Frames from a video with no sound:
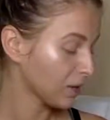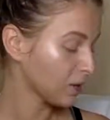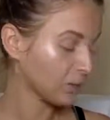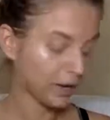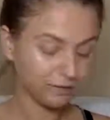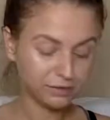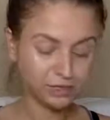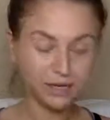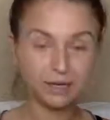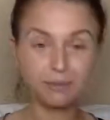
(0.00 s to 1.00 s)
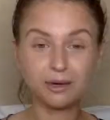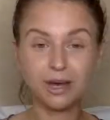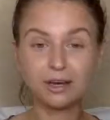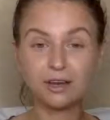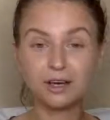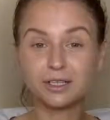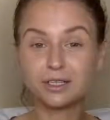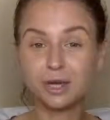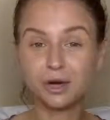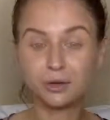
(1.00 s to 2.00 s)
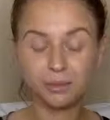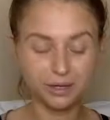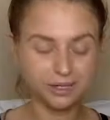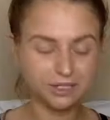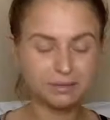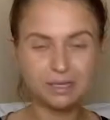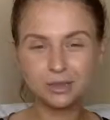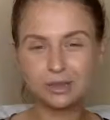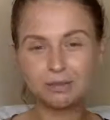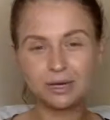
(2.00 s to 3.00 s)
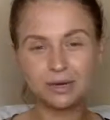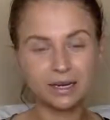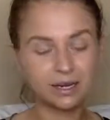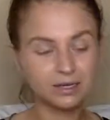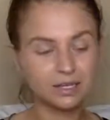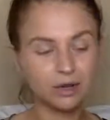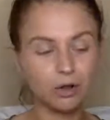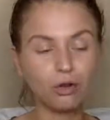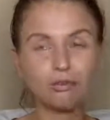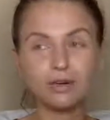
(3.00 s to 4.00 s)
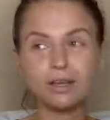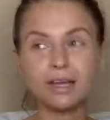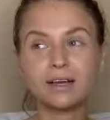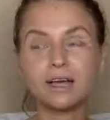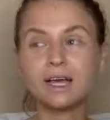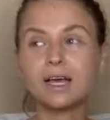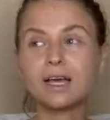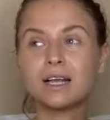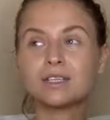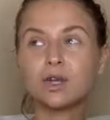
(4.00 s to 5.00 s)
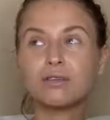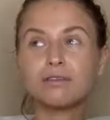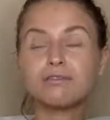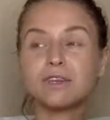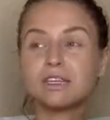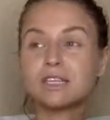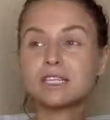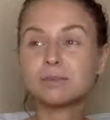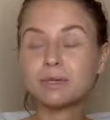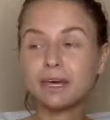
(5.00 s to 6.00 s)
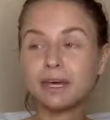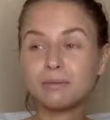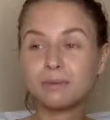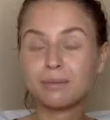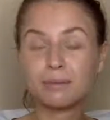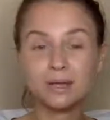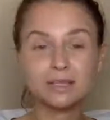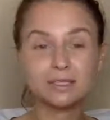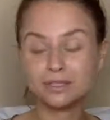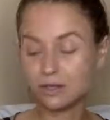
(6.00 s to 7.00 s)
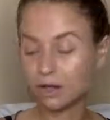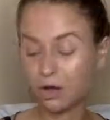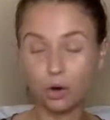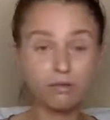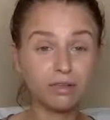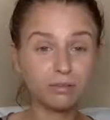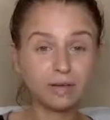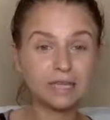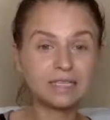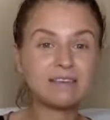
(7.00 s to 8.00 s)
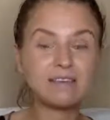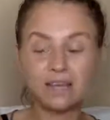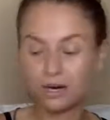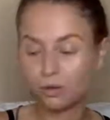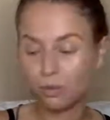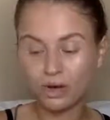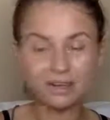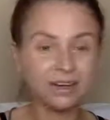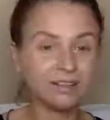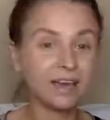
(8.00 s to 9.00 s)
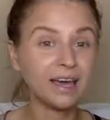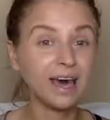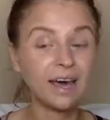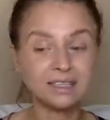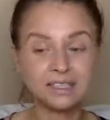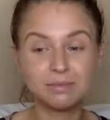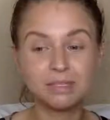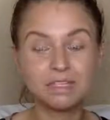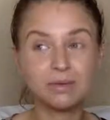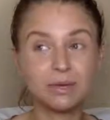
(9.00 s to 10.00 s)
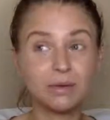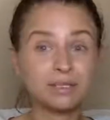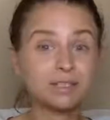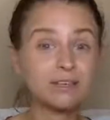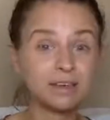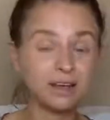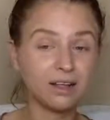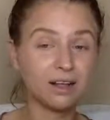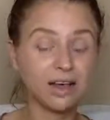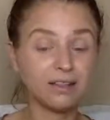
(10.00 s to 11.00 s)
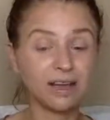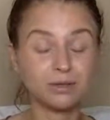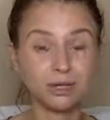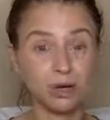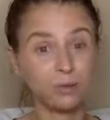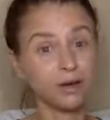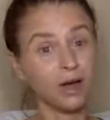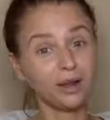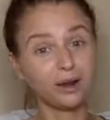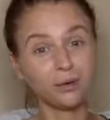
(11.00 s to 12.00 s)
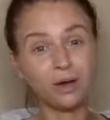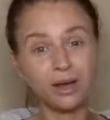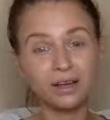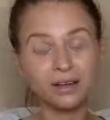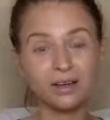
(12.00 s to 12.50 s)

way of starting a brand on its own because CBD is really big right now. It's like it's all over fitness places. It's all over the place. Even Air One in LA had CBD. When I was leaving LA, I was like, oh my God, Air One.